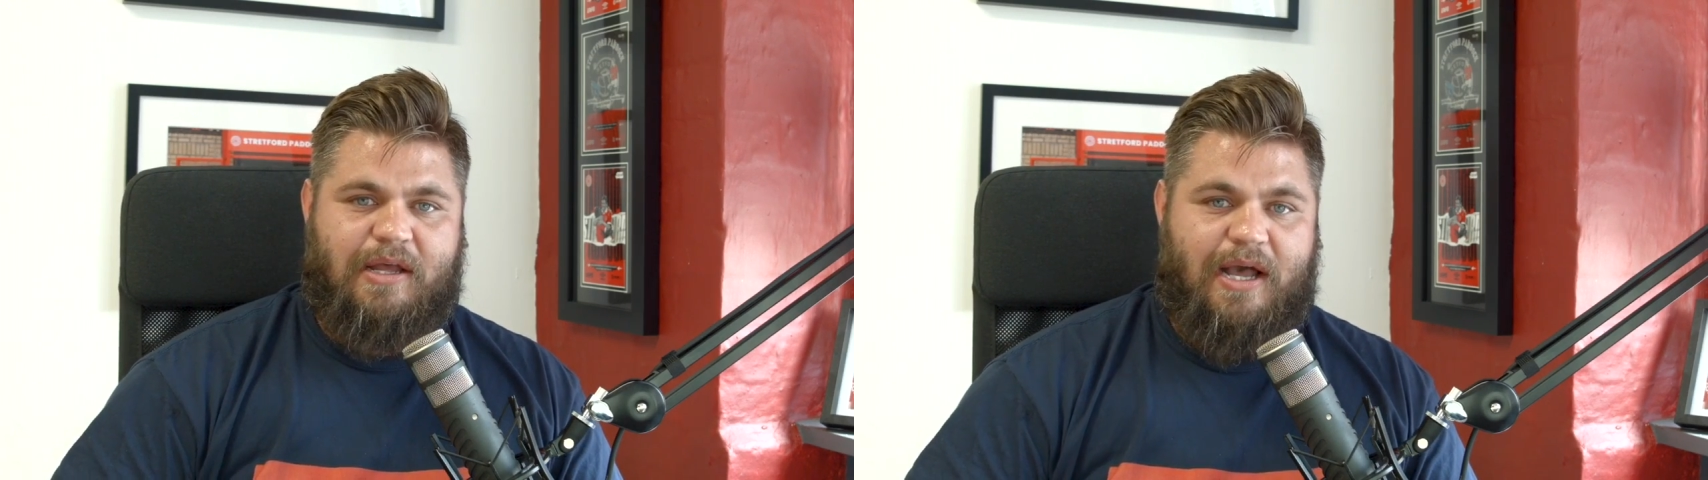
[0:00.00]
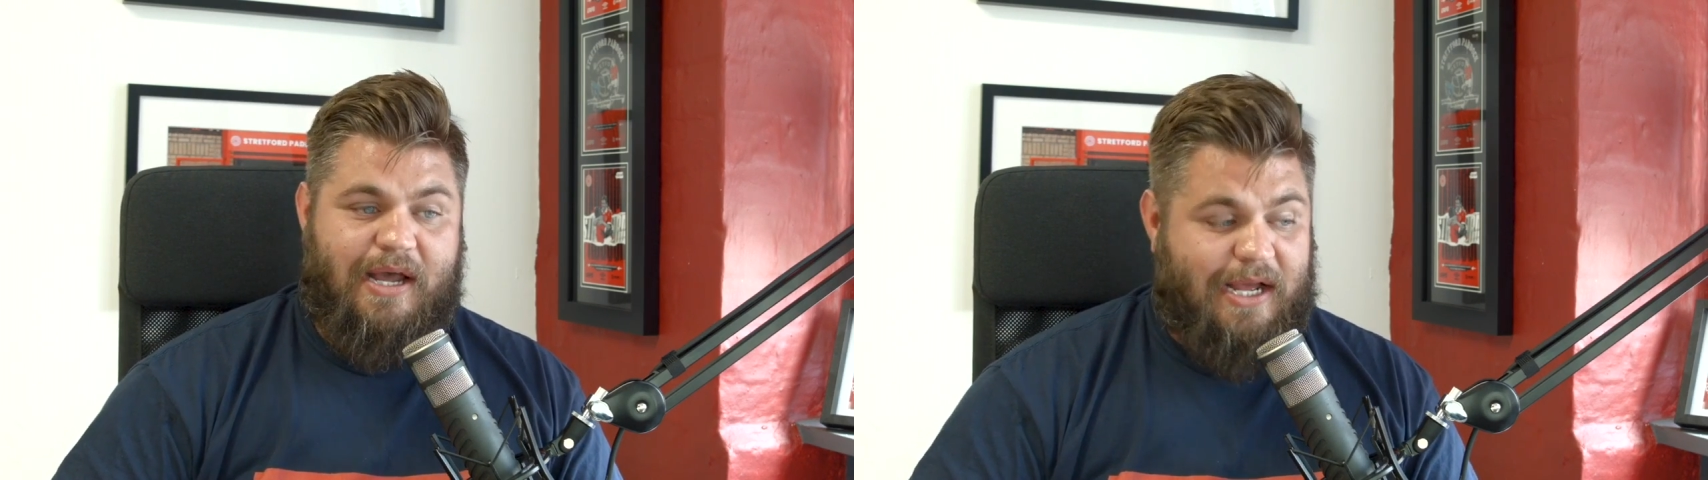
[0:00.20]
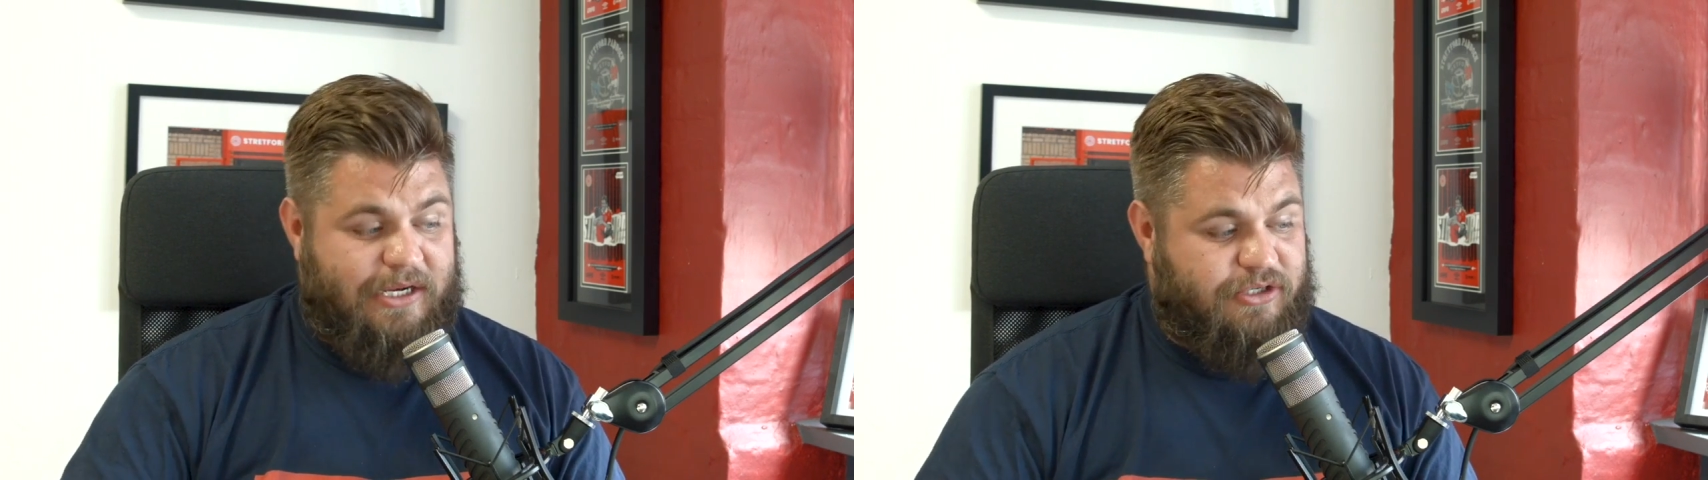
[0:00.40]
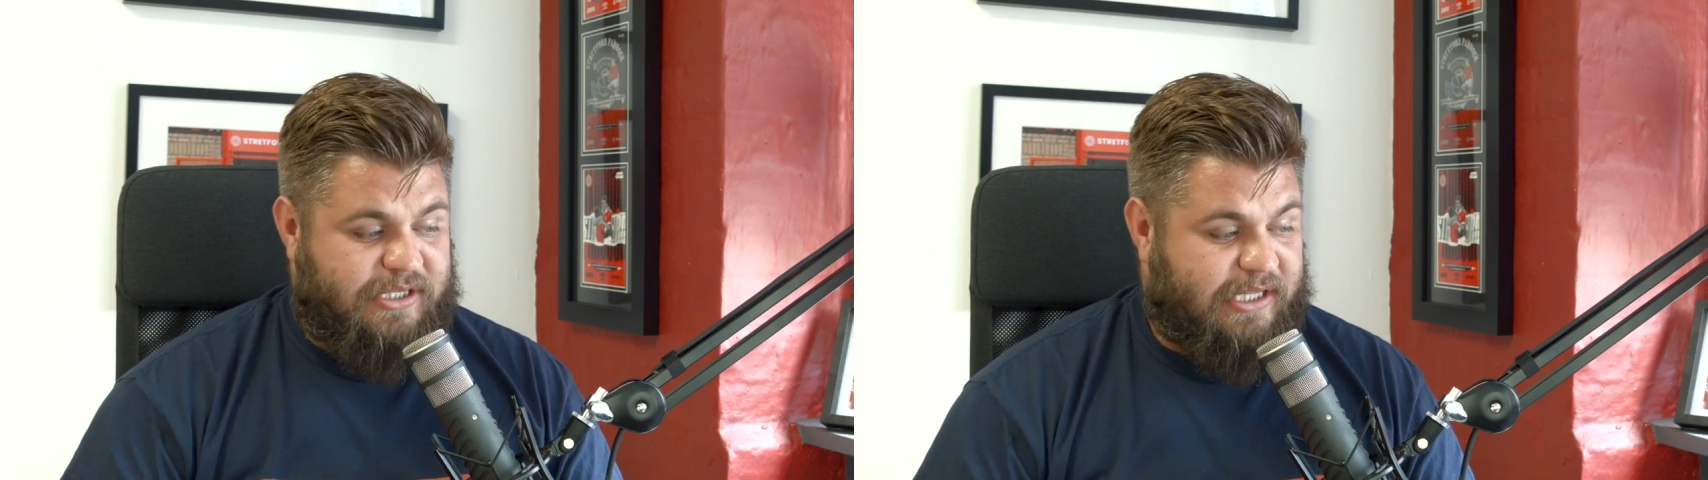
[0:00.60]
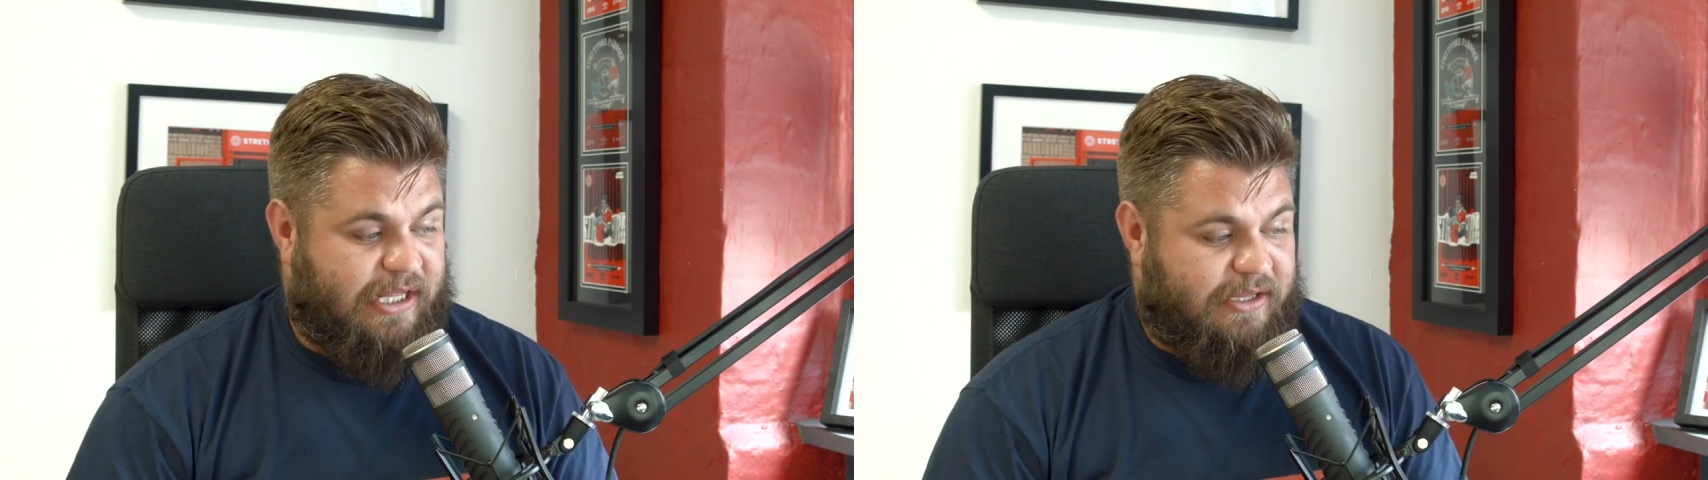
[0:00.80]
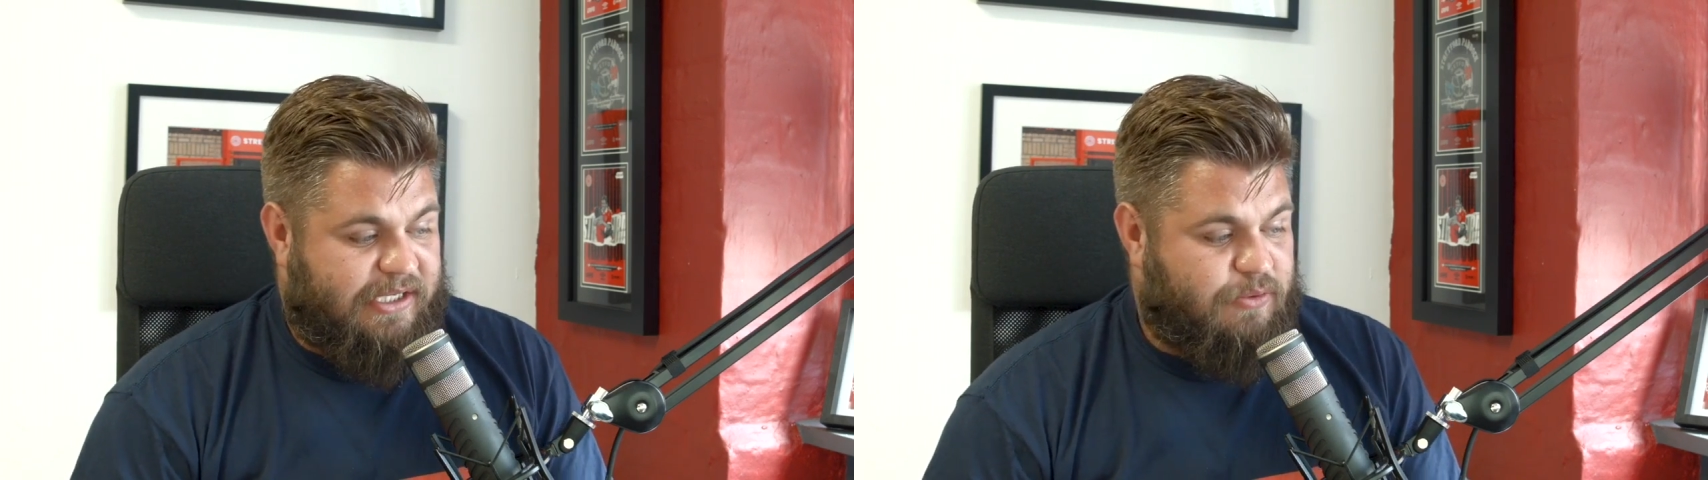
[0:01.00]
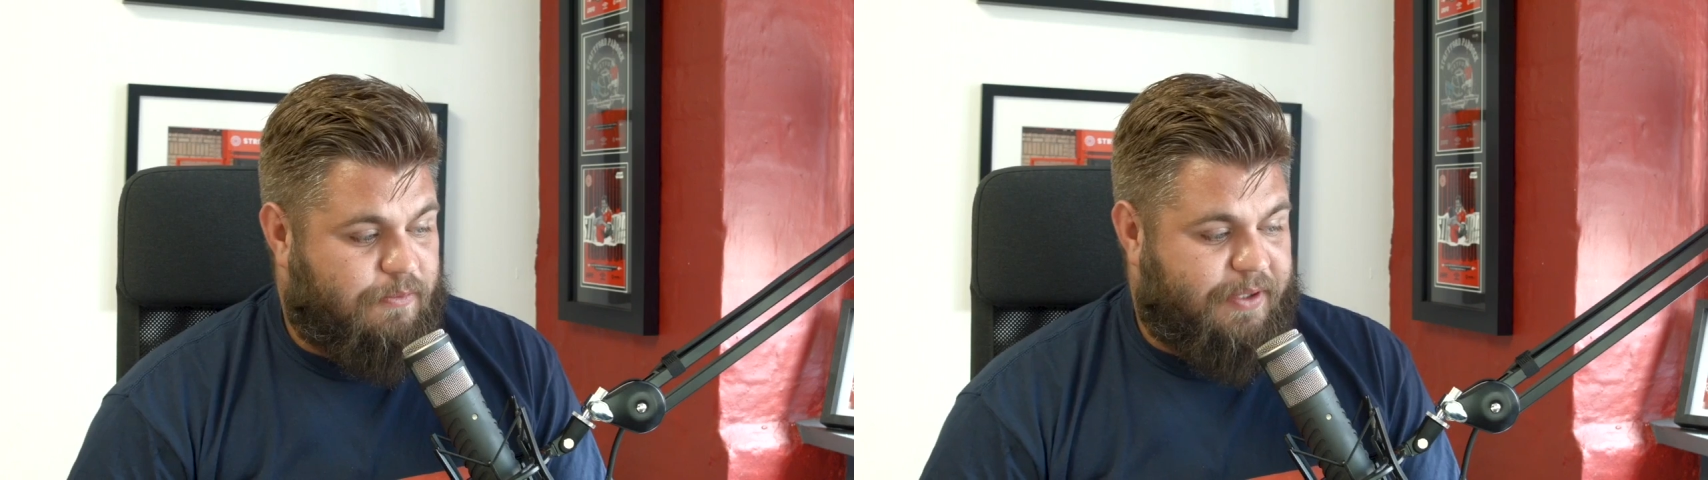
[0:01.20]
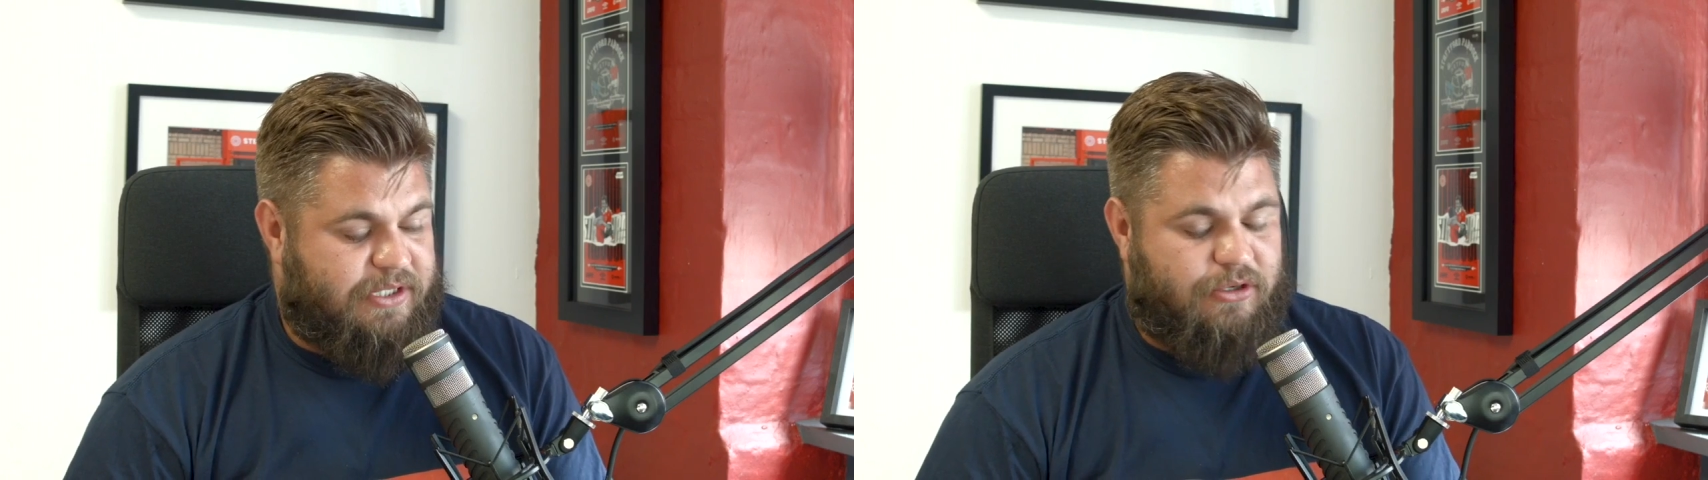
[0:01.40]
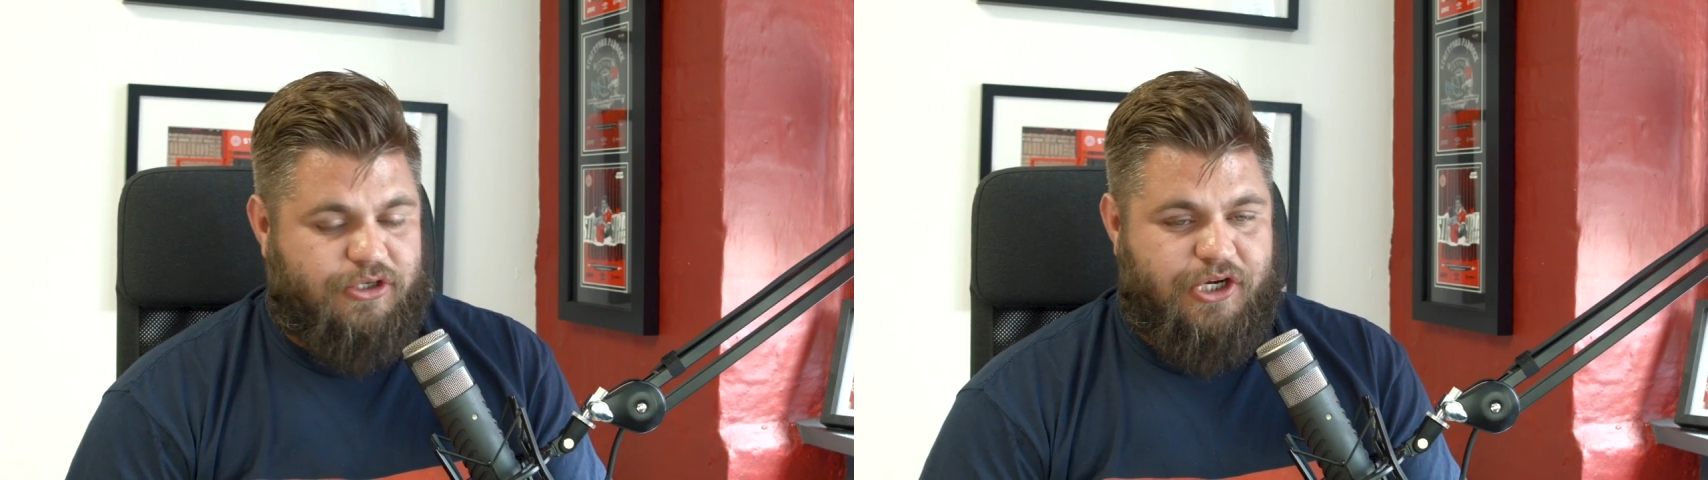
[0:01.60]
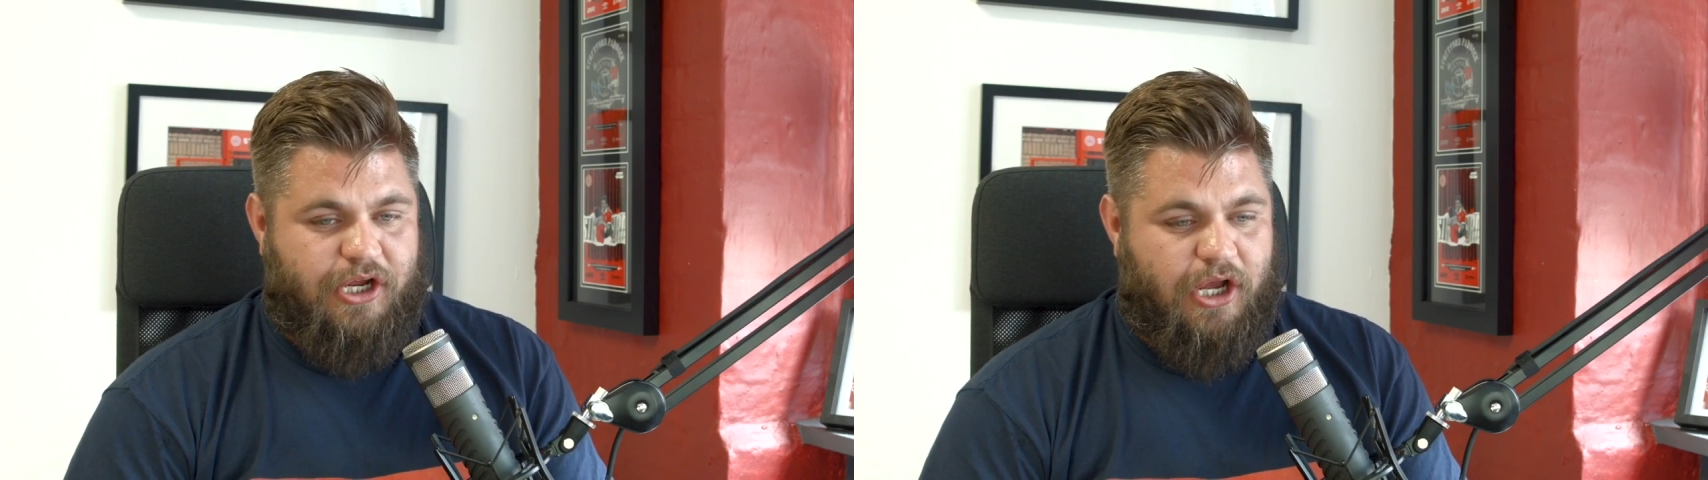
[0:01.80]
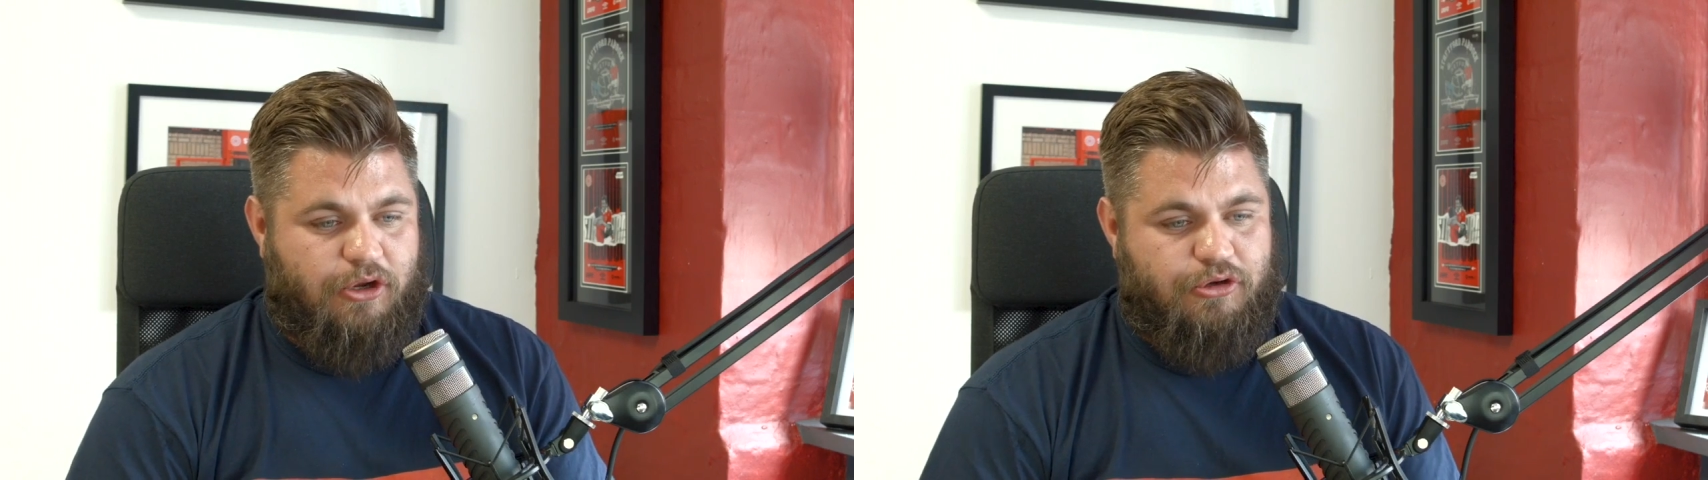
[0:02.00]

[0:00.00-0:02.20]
And I just think that this would be such a